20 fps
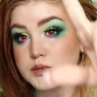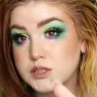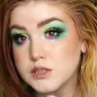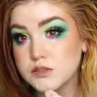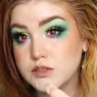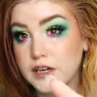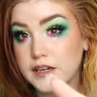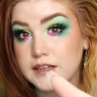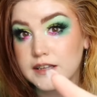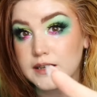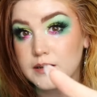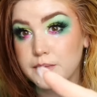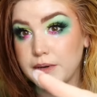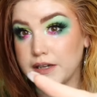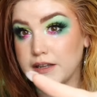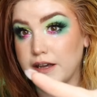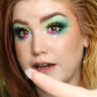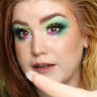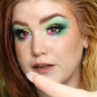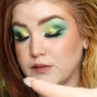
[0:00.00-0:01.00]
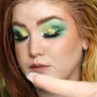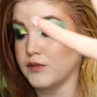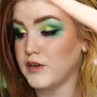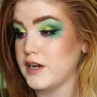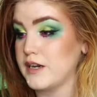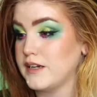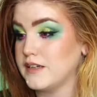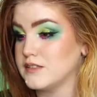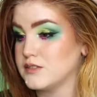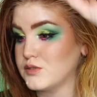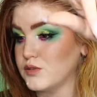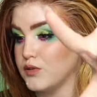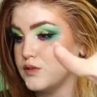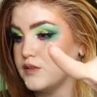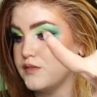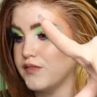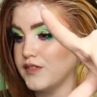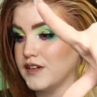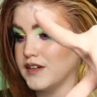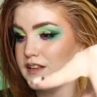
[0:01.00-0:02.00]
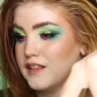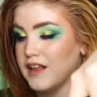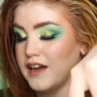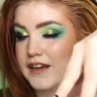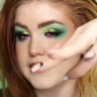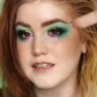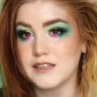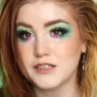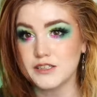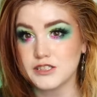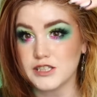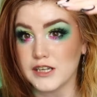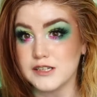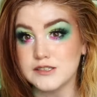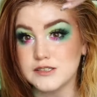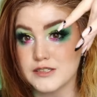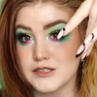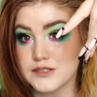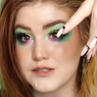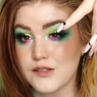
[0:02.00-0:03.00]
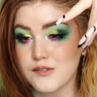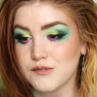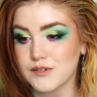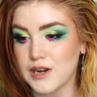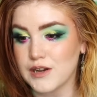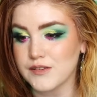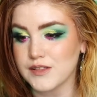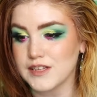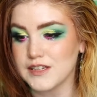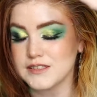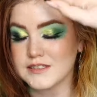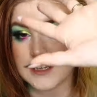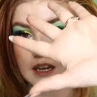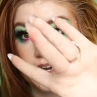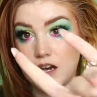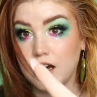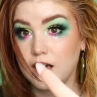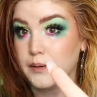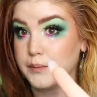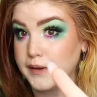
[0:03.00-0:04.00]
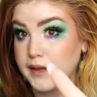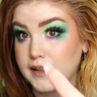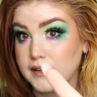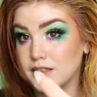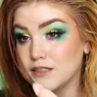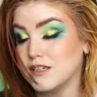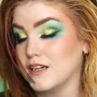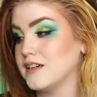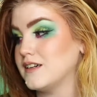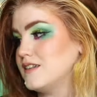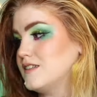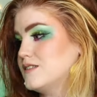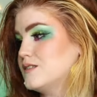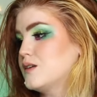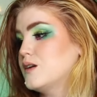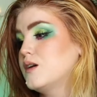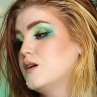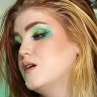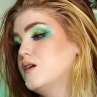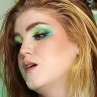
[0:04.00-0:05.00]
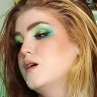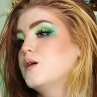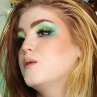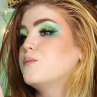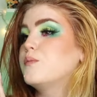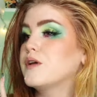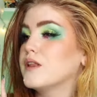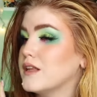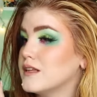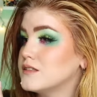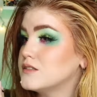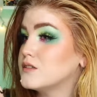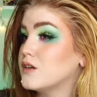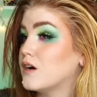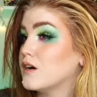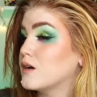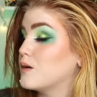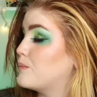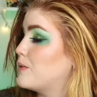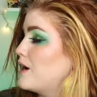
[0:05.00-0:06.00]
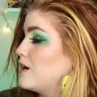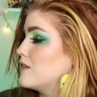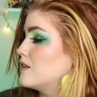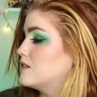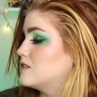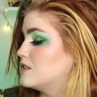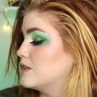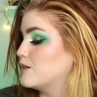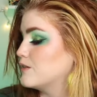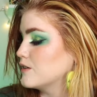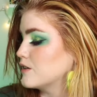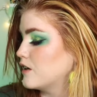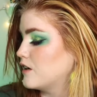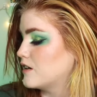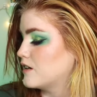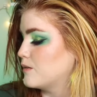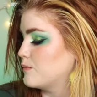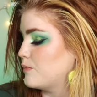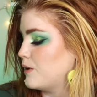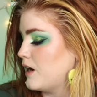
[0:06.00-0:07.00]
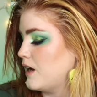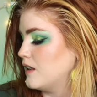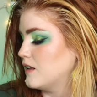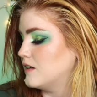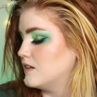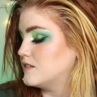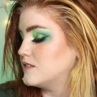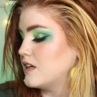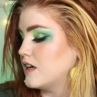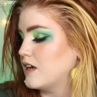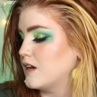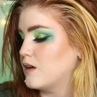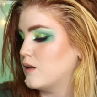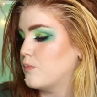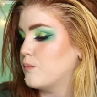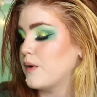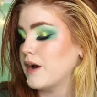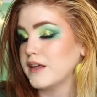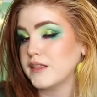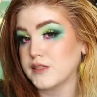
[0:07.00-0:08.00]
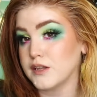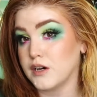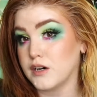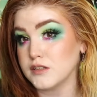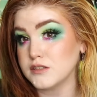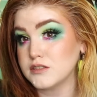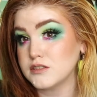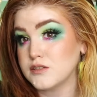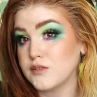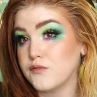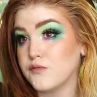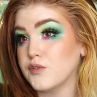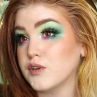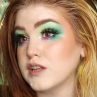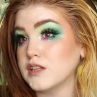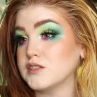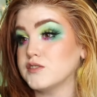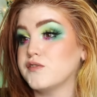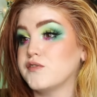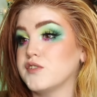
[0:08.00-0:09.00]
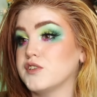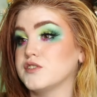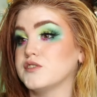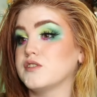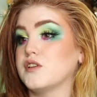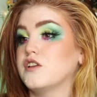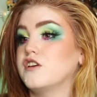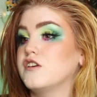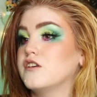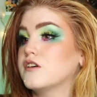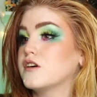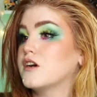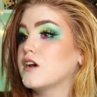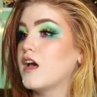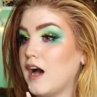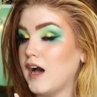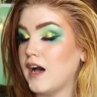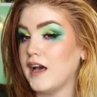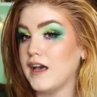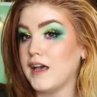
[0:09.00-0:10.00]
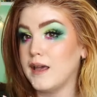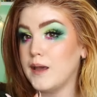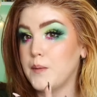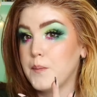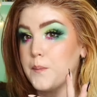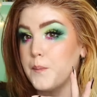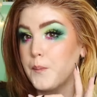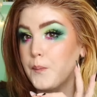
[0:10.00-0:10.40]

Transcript: still trying to get my lighting right, so if the lighting changes throughout this, I apologize. But let's talk about the Secret Garden palette and my thoughts for this first look. I